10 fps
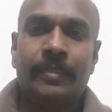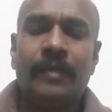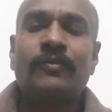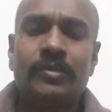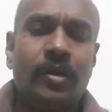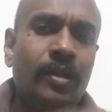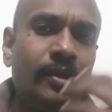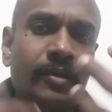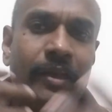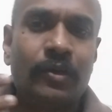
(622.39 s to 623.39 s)
Of course,
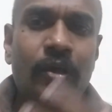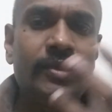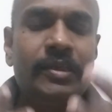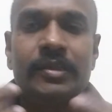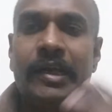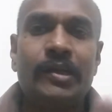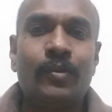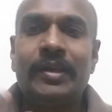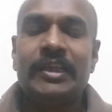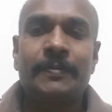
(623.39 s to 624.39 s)
all technology is right now
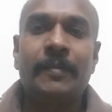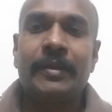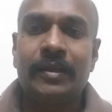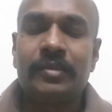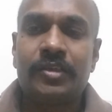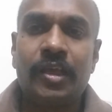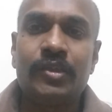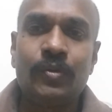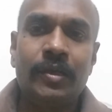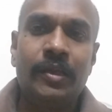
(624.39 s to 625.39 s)
in experimental
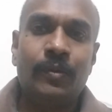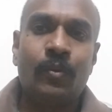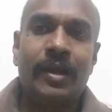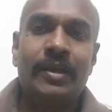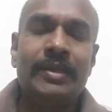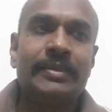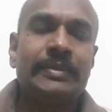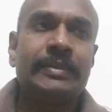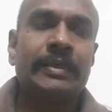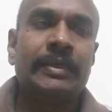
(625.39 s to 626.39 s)
stage only. One is